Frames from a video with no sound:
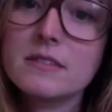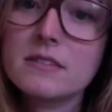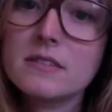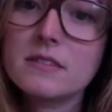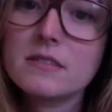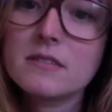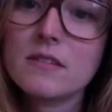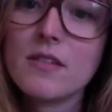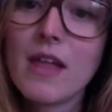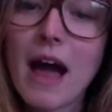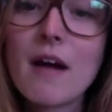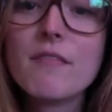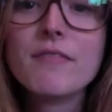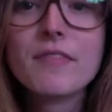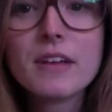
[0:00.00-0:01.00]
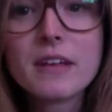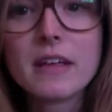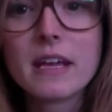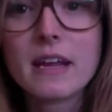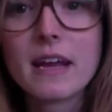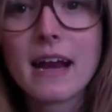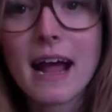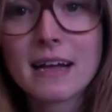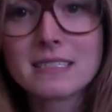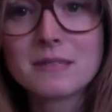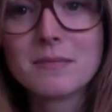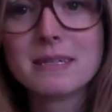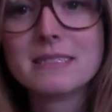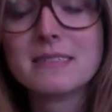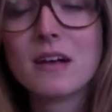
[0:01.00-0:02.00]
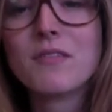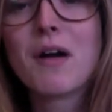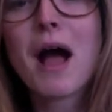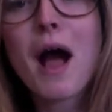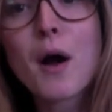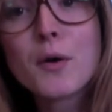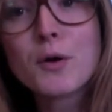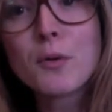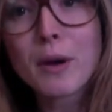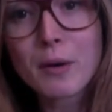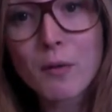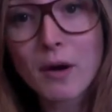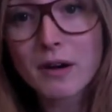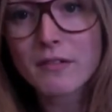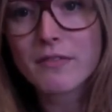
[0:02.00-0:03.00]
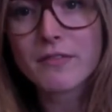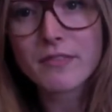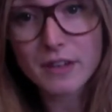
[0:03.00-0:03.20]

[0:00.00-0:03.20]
that feeling, and ask myself, how do I want to feel?